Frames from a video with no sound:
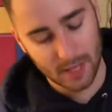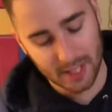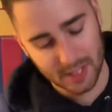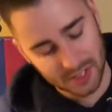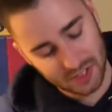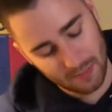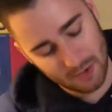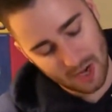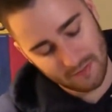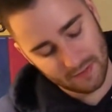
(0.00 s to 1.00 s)
I could
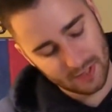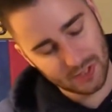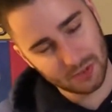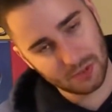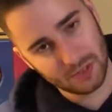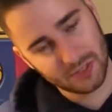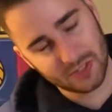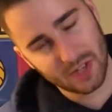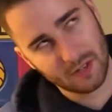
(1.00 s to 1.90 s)
summon off of an Isolde instead